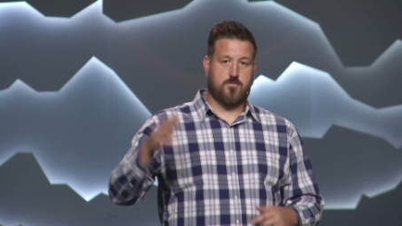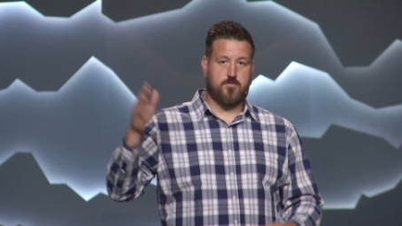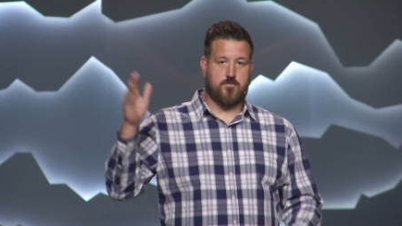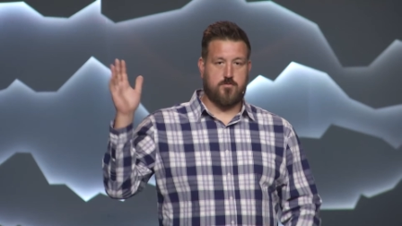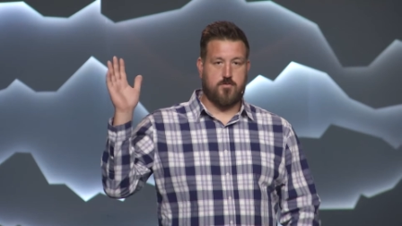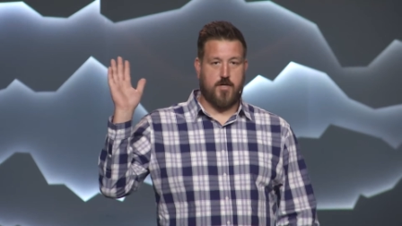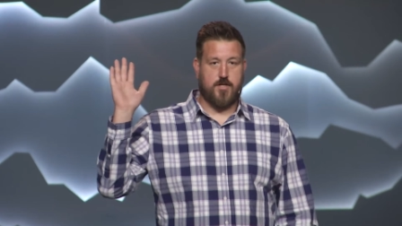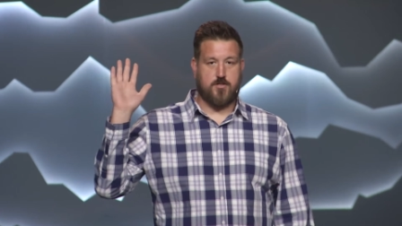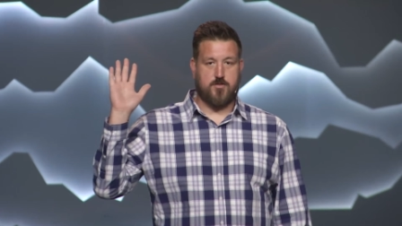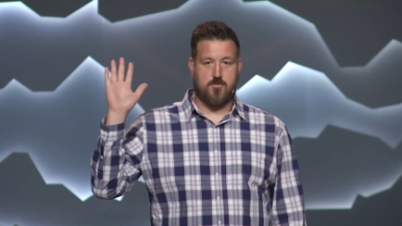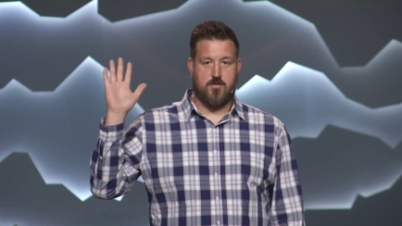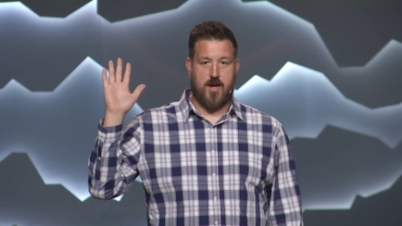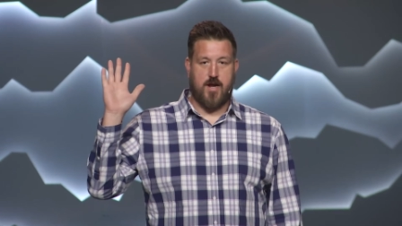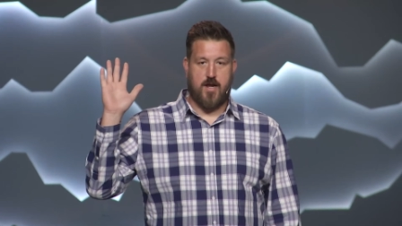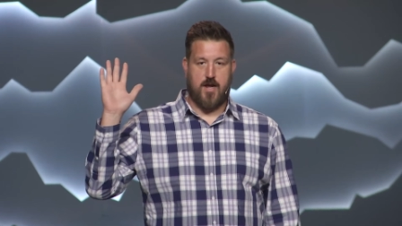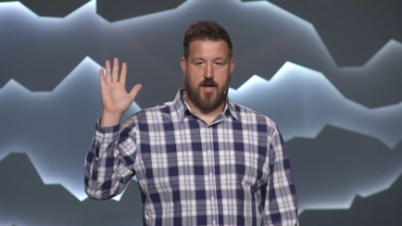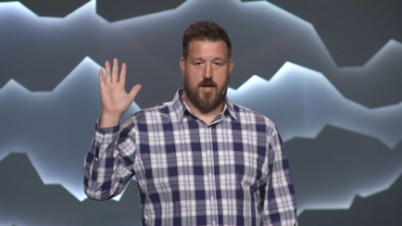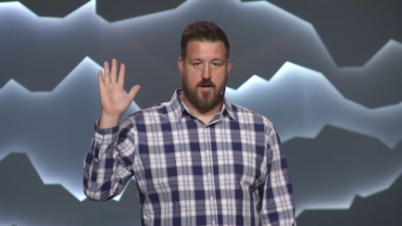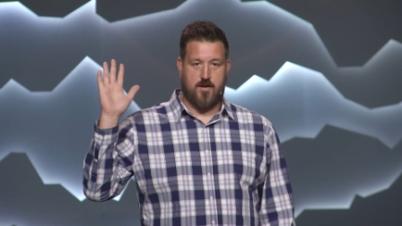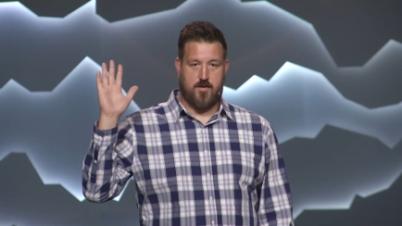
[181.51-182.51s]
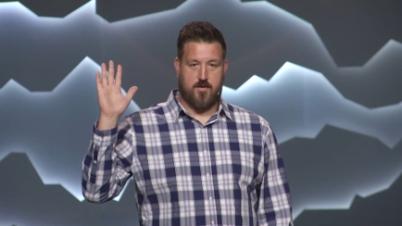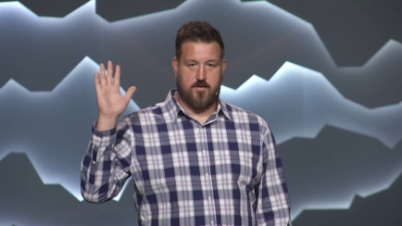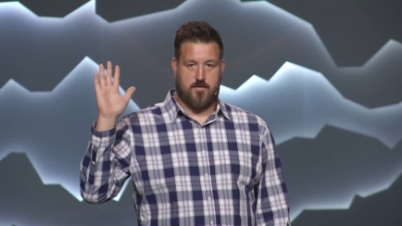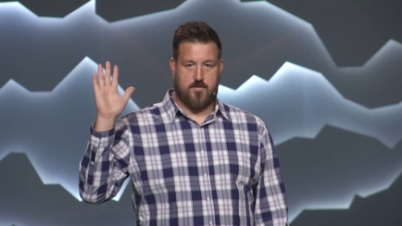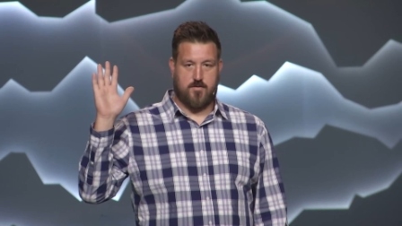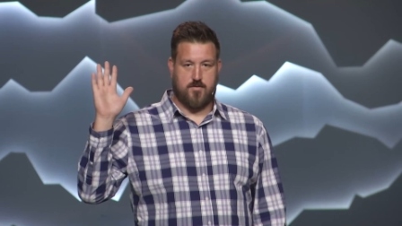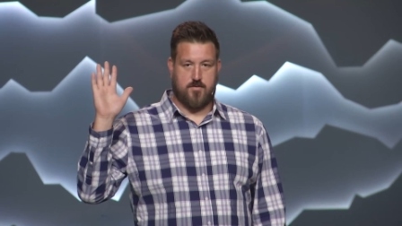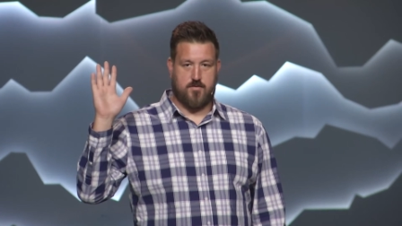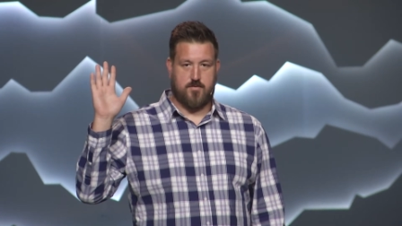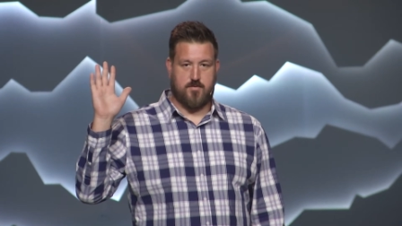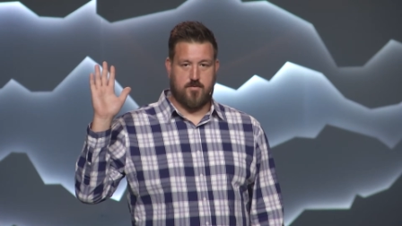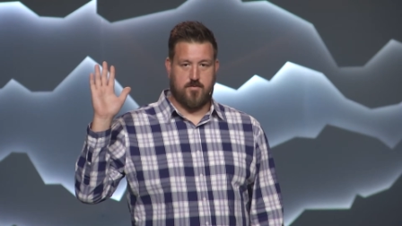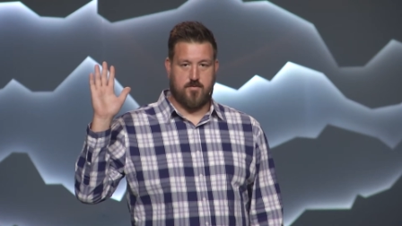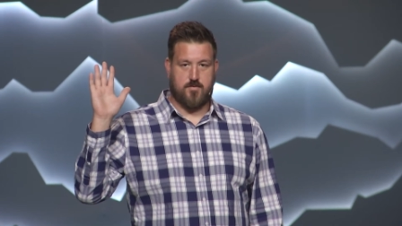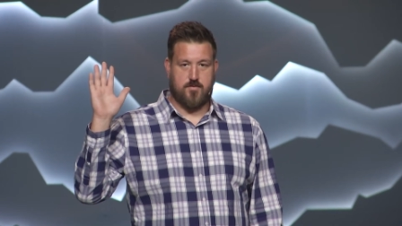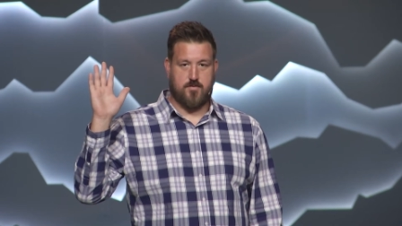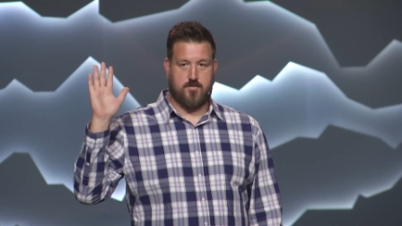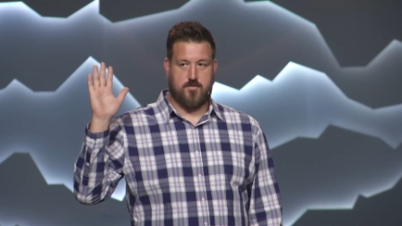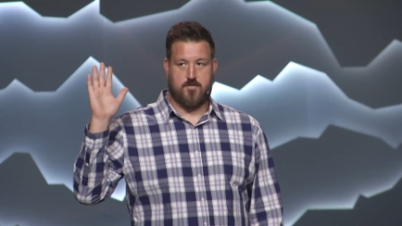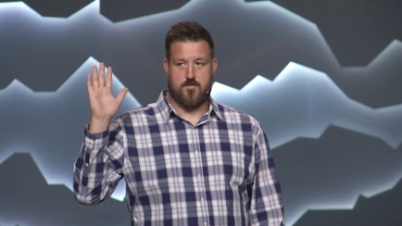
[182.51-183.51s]
raise the right hand,
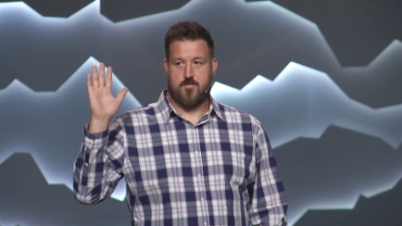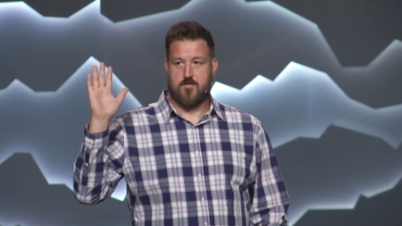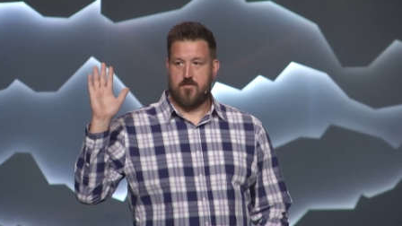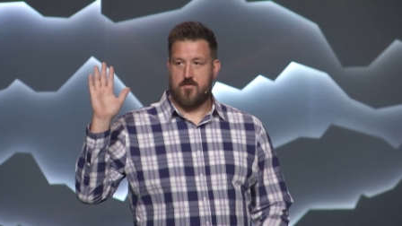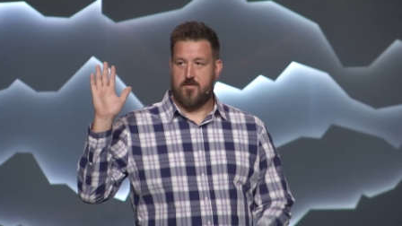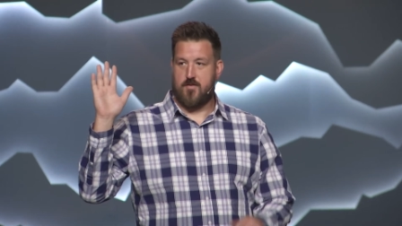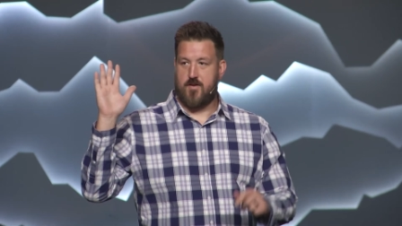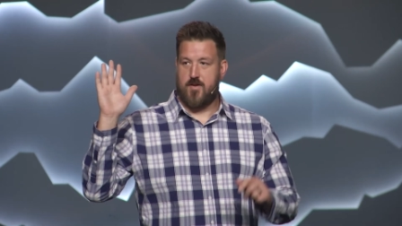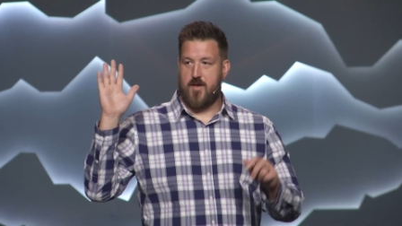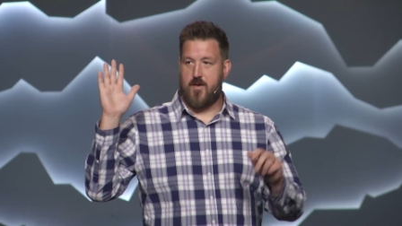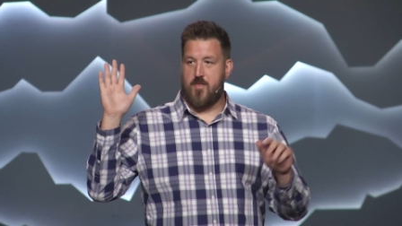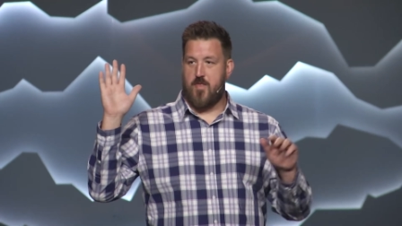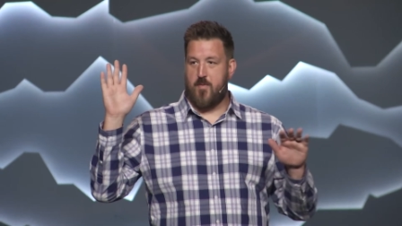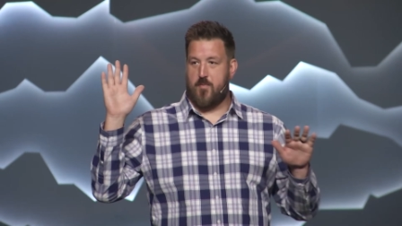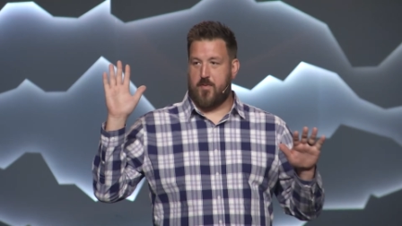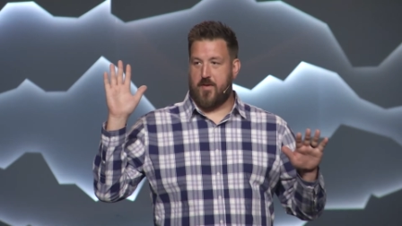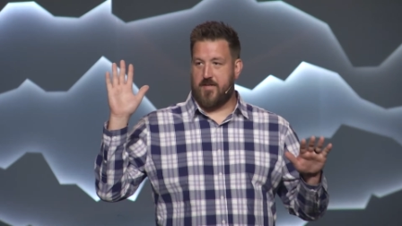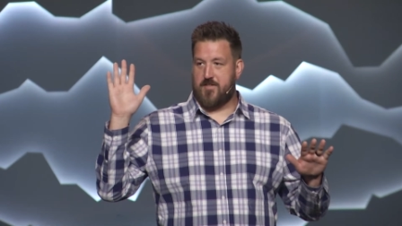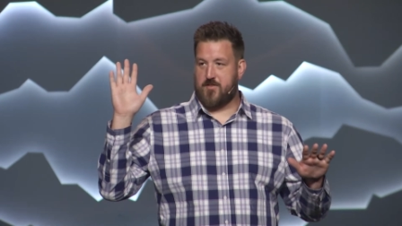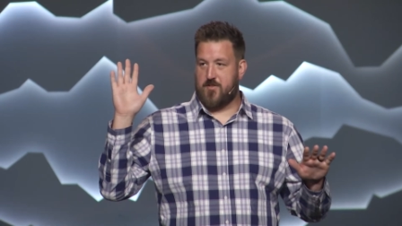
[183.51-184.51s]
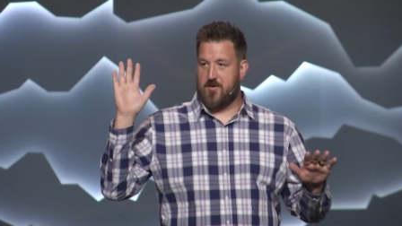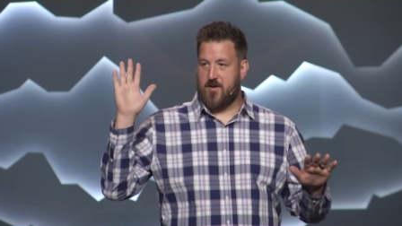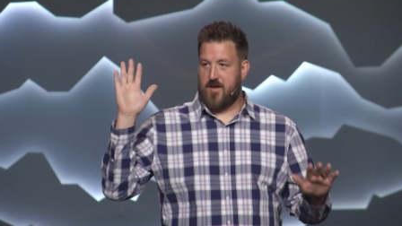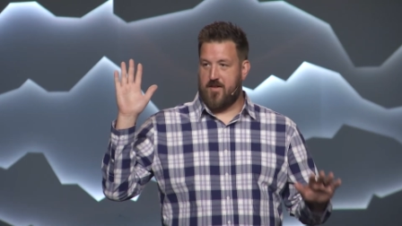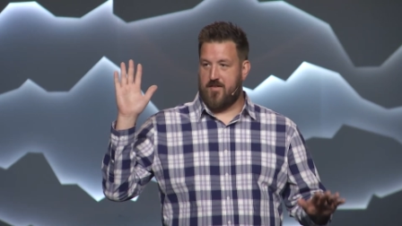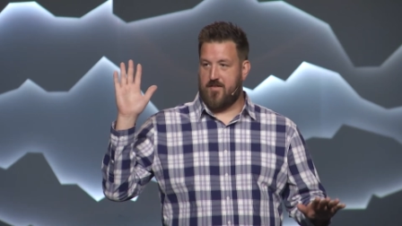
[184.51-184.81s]
and they place their